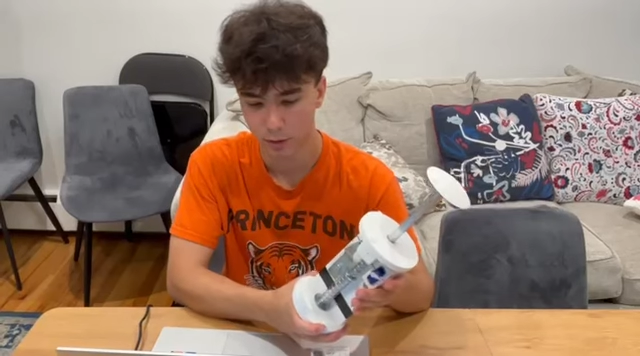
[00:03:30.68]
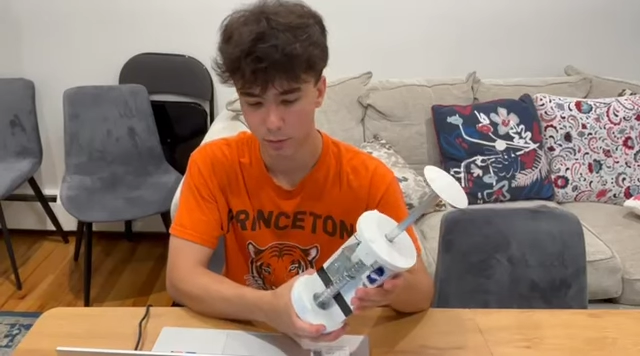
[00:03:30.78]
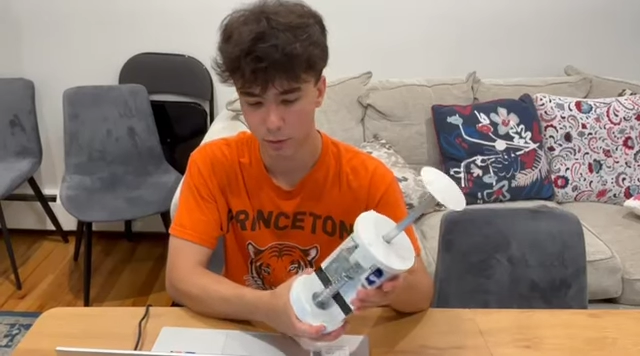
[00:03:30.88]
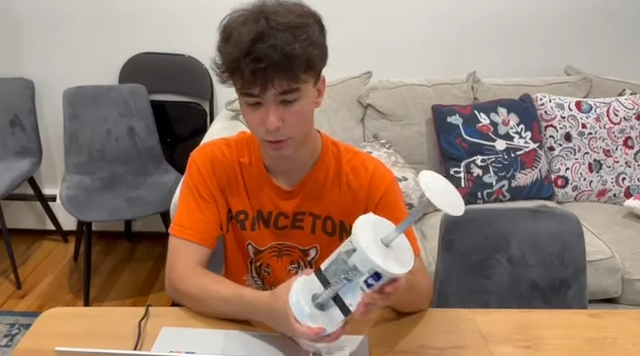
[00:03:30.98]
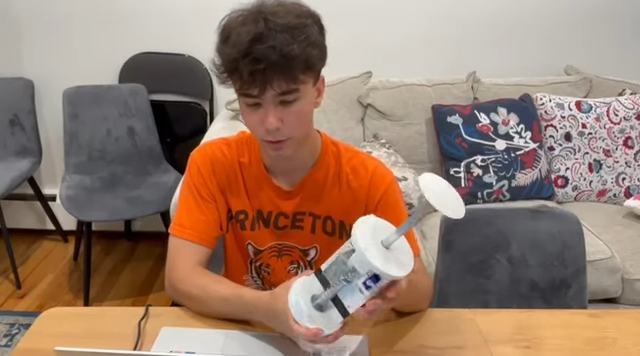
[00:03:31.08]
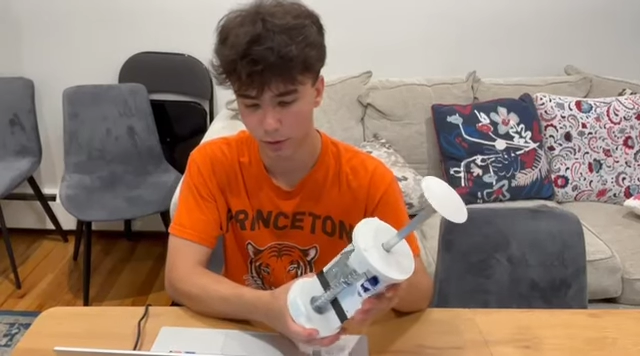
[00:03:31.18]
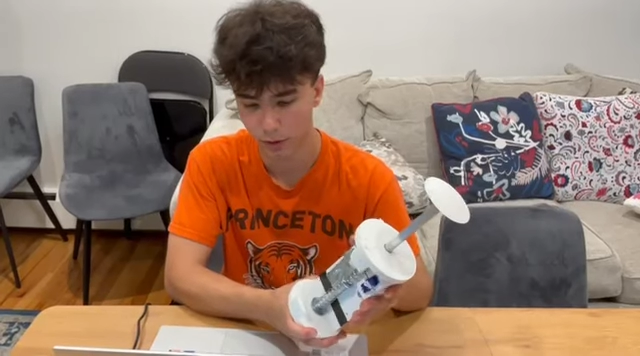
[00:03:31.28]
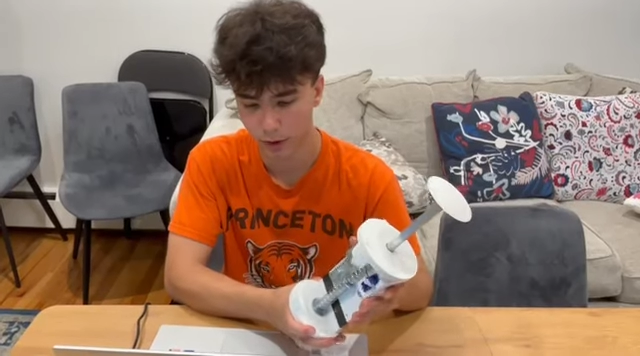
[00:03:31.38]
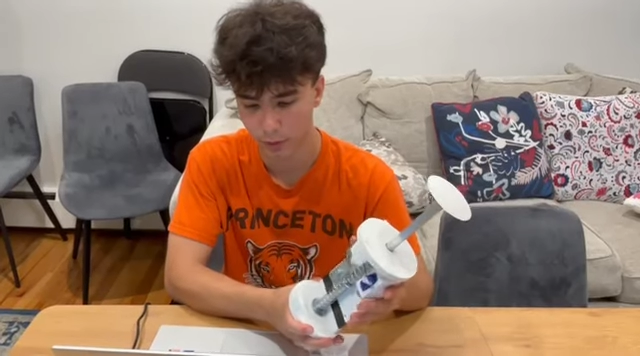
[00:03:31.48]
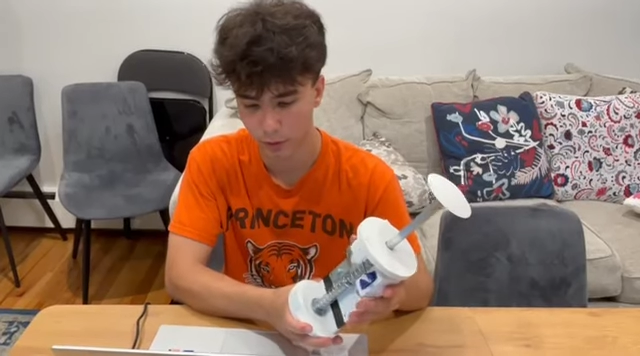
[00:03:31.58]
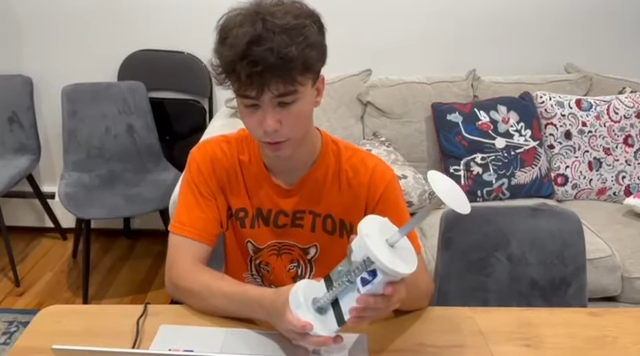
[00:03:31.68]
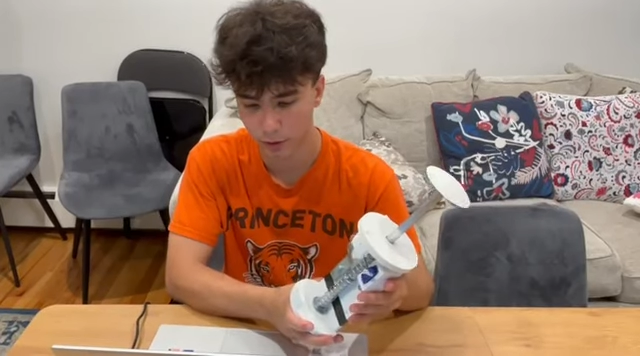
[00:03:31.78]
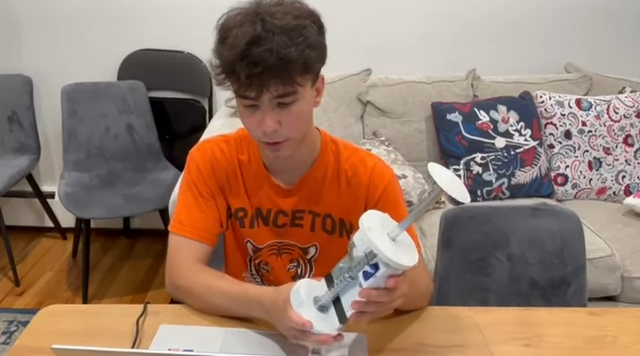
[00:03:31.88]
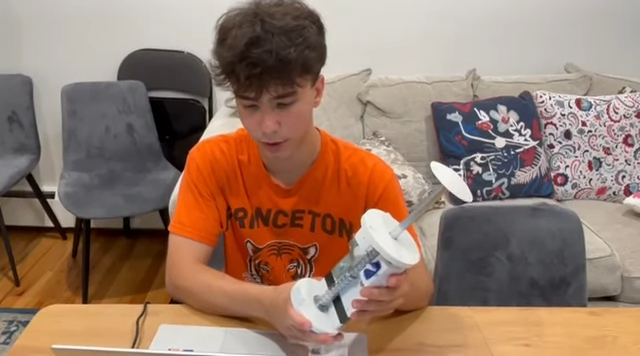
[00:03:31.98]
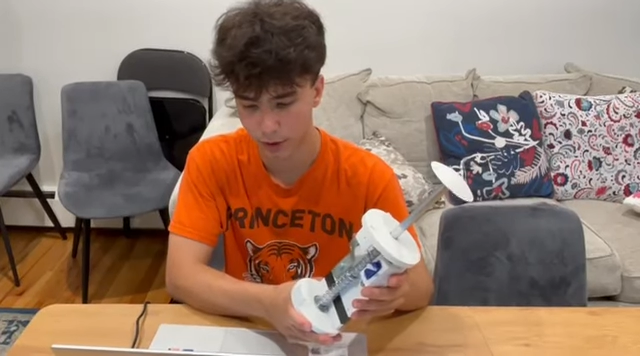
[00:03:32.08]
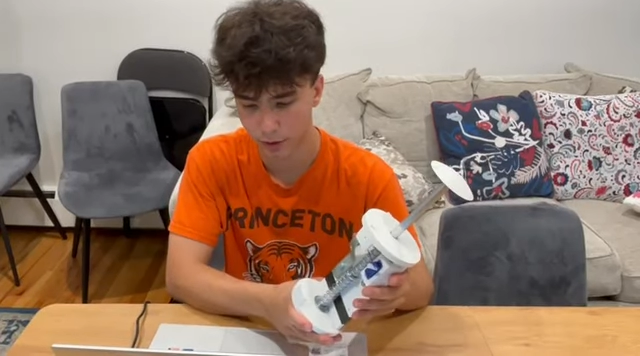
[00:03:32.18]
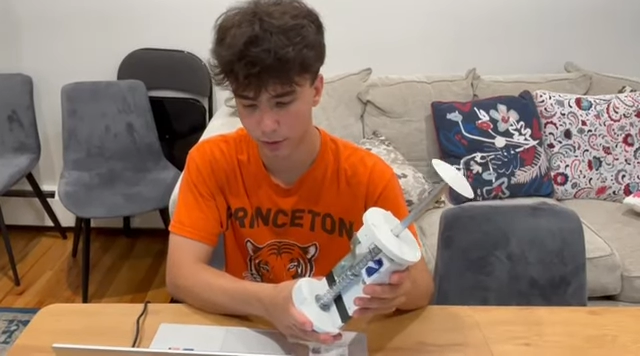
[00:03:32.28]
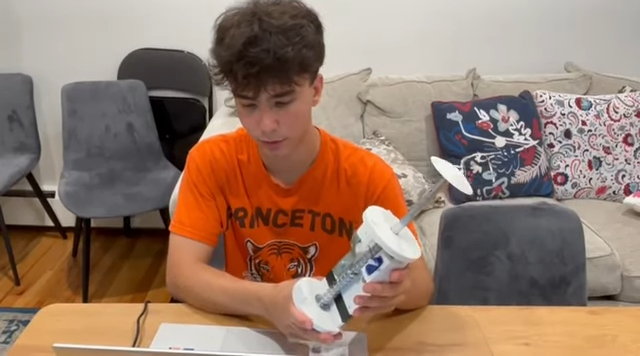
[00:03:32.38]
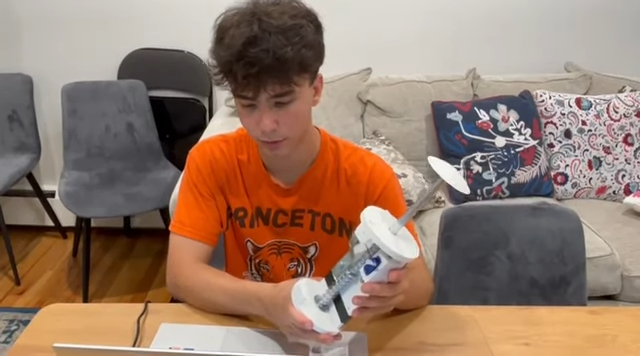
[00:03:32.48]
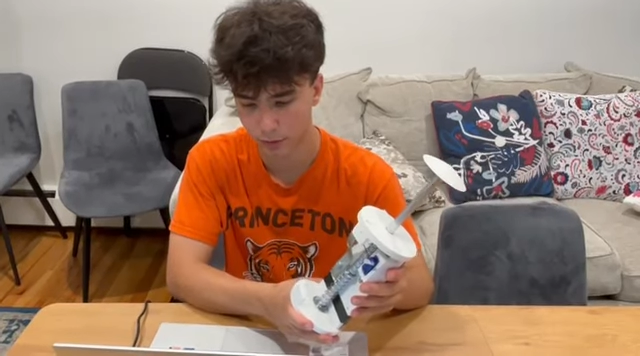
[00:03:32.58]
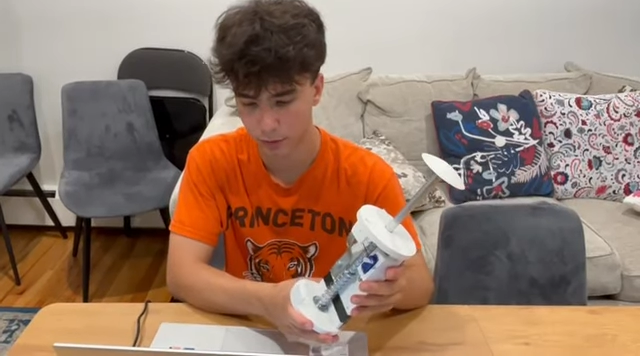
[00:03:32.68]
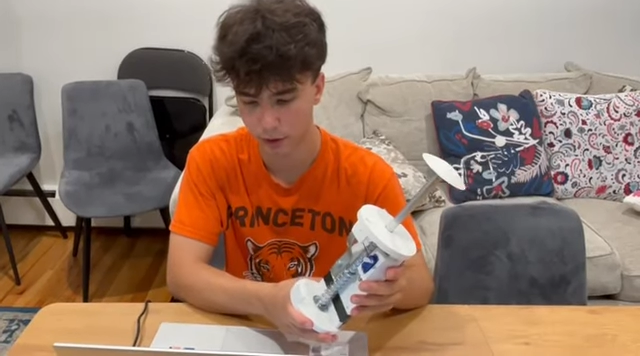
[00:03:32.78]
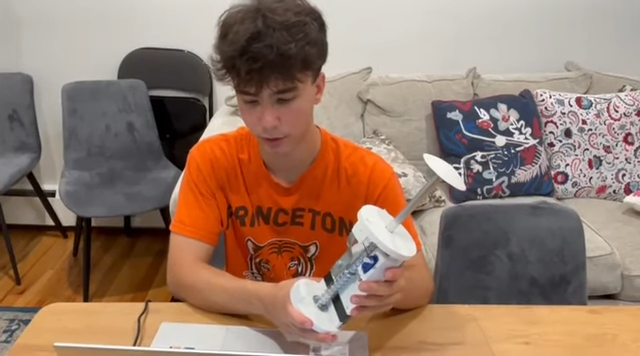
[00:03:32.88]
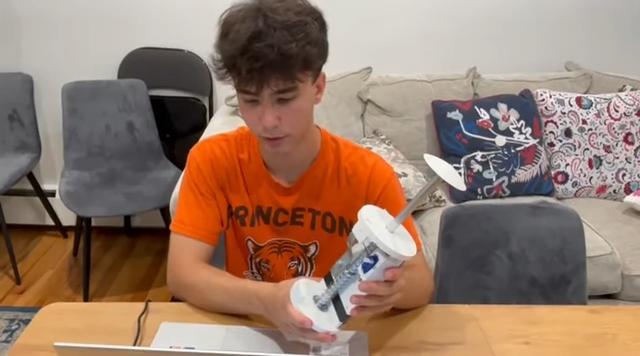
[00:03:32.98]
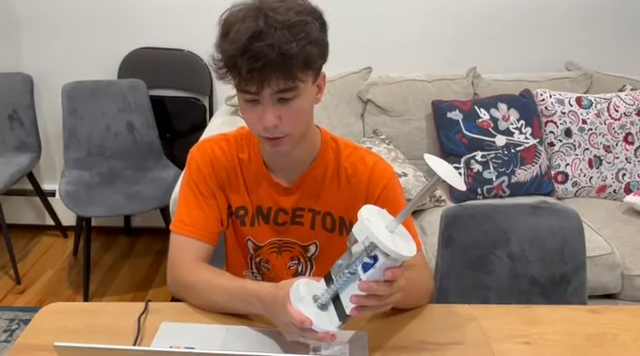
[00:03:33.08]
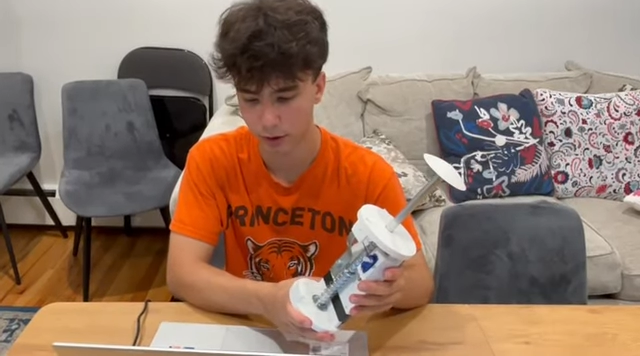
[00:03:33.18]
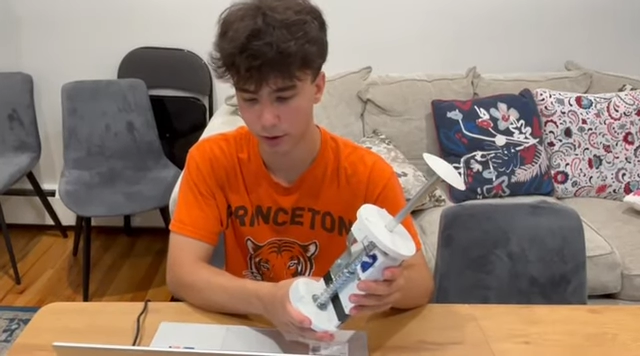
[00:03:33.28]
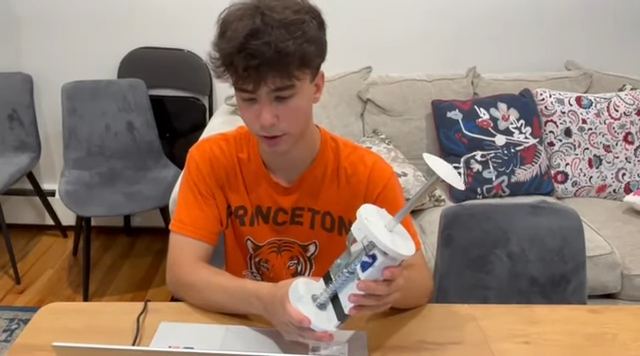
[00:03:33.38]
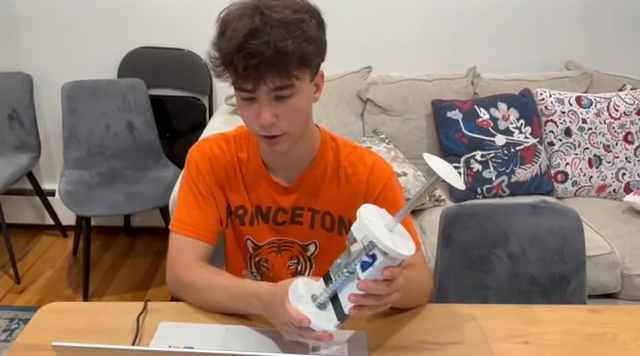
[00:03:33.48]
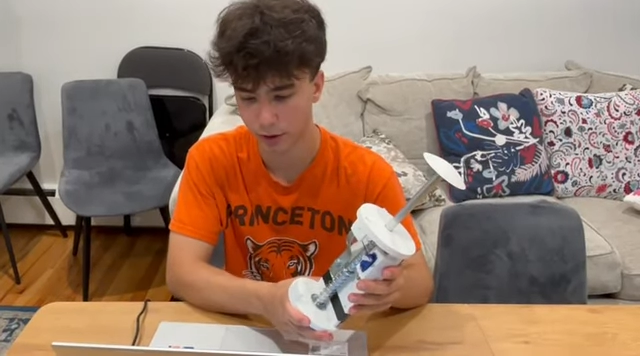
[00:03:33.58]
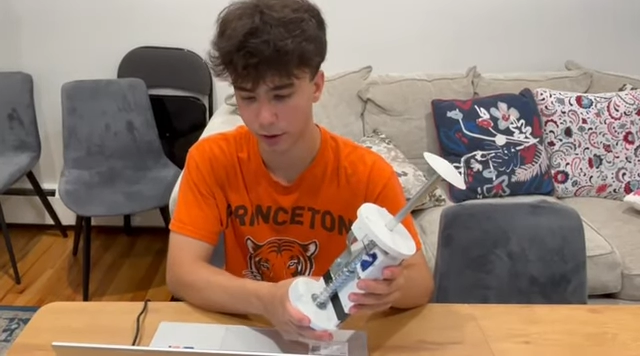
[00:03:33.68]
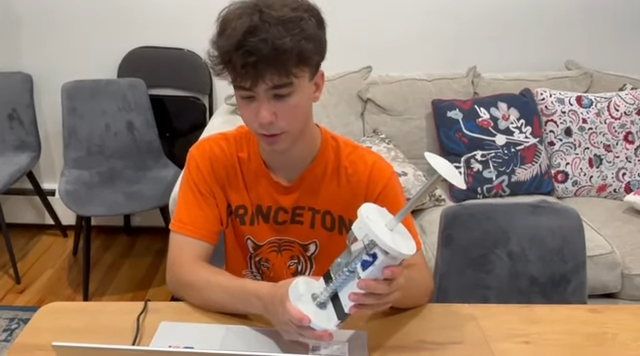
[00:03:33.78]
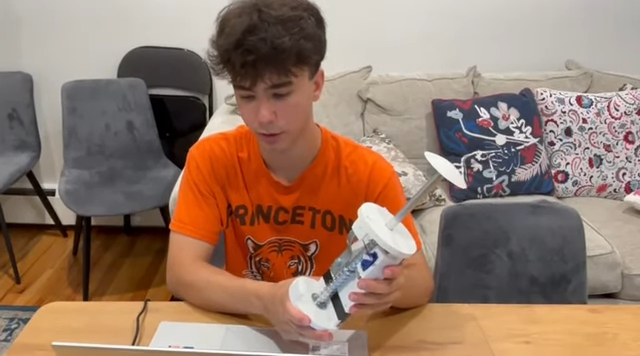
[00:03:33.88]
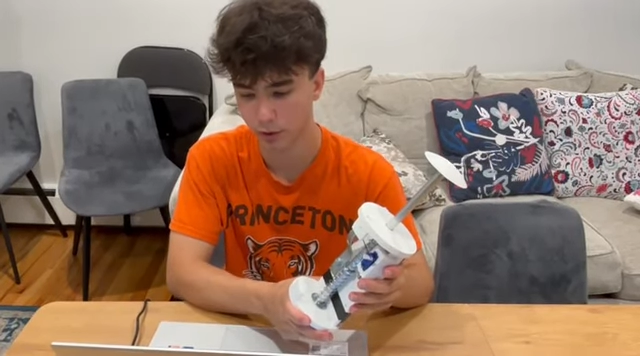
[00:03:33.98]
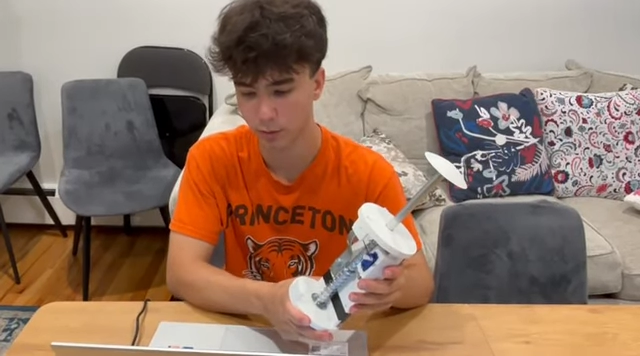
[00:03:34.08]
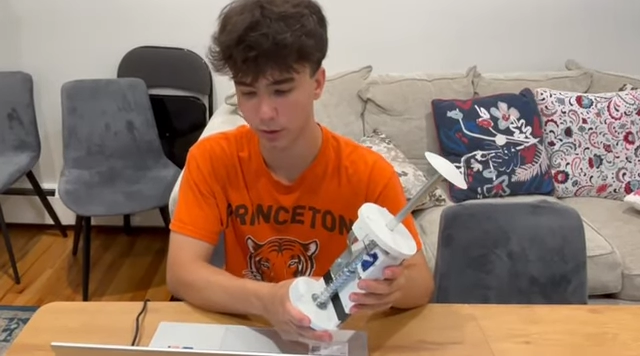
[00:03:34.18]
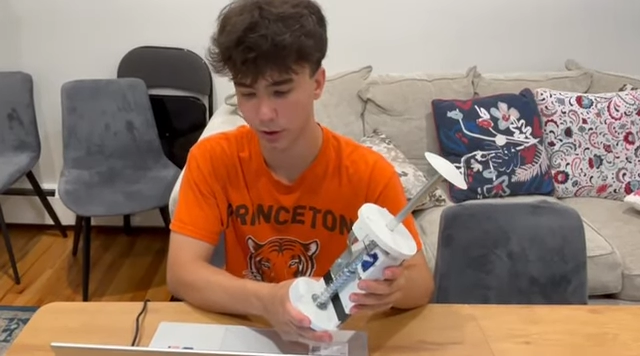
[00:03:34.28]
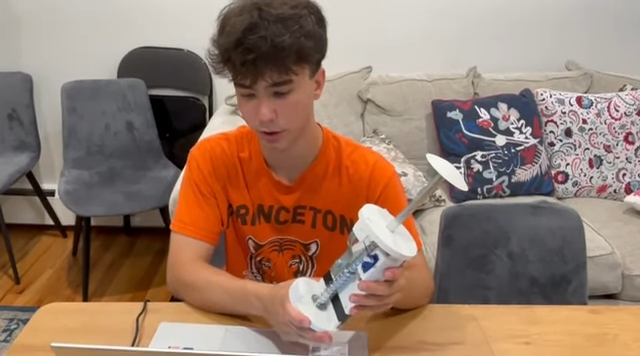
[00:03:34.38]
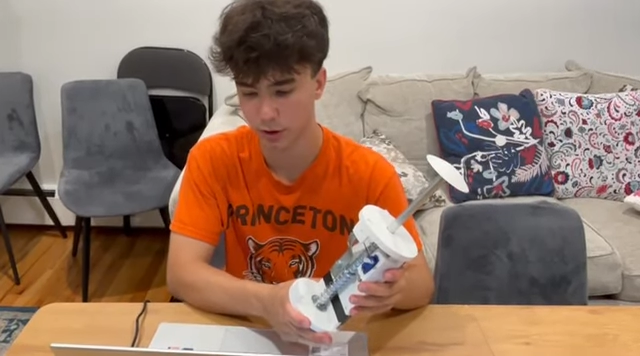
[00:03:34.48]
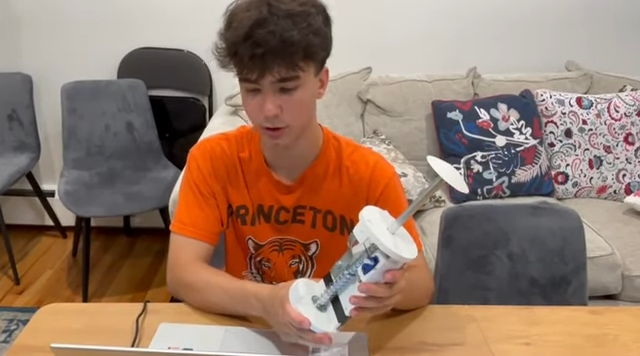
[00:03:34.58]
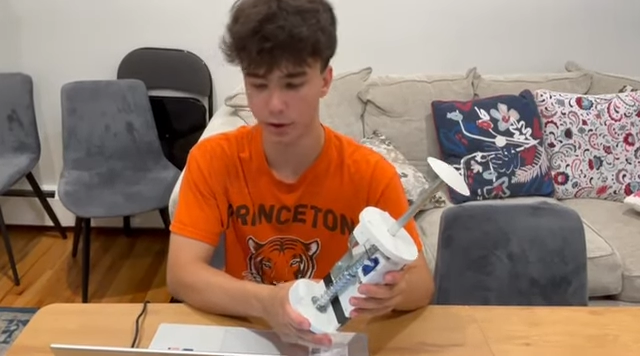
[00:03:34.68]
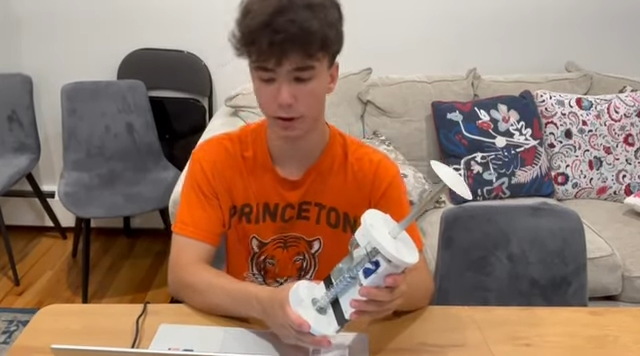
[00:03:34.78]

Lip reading: more reliable and without relying on heat or combustion,